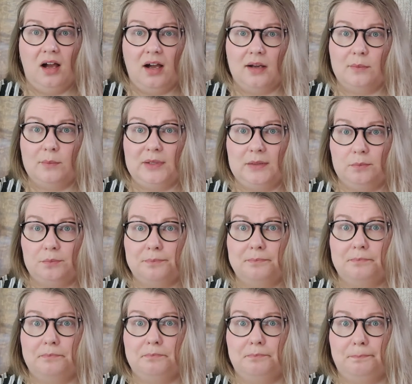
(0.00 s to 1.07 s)
I've been
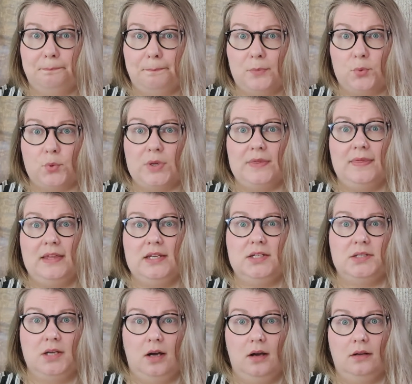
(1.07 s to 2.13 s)
pretty
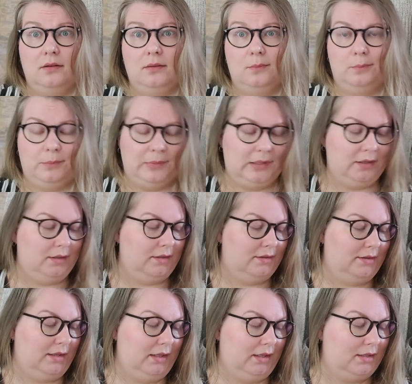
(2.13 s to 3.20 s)
done by
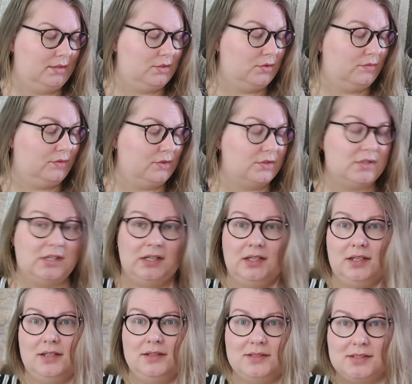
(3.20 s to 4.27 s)
the end of the
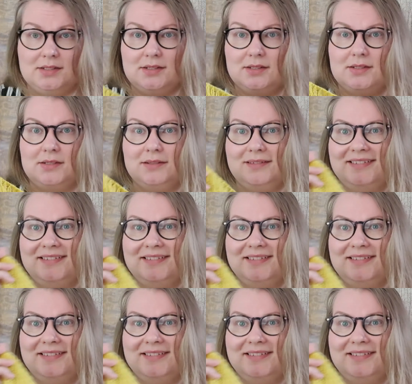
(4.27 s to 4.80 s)
day, since